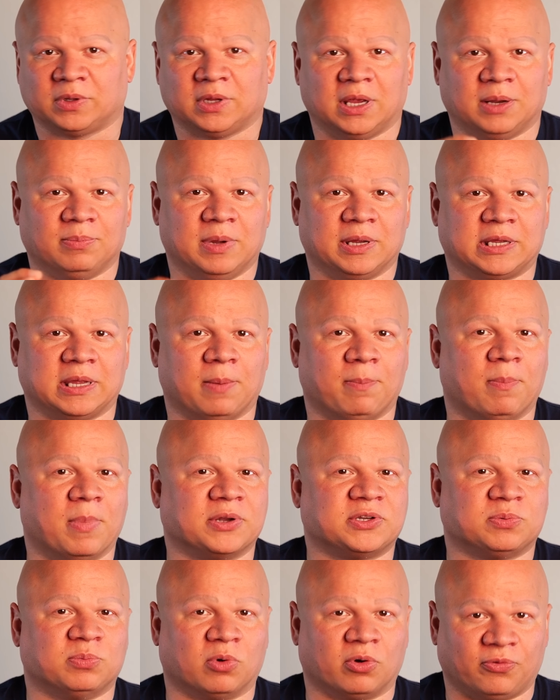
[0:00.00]
and make it
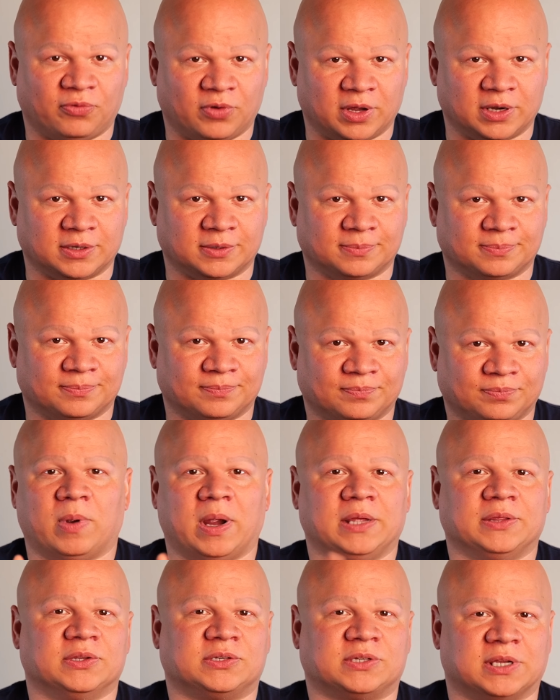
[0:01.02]
much more fun. All
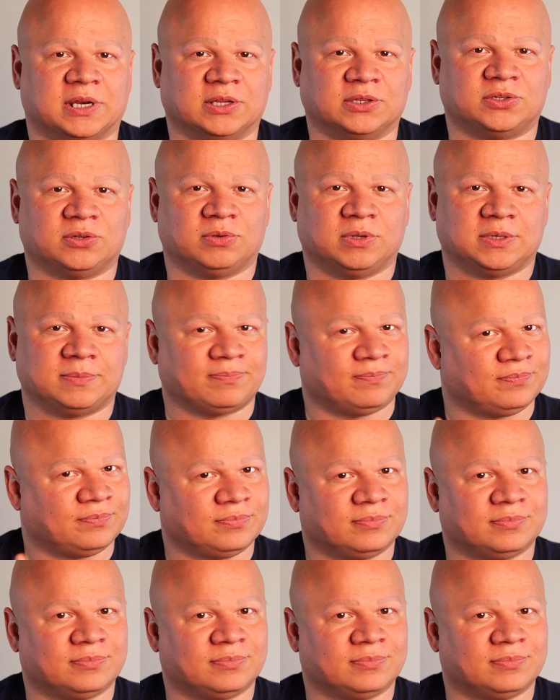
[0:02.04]
right, let's get into it.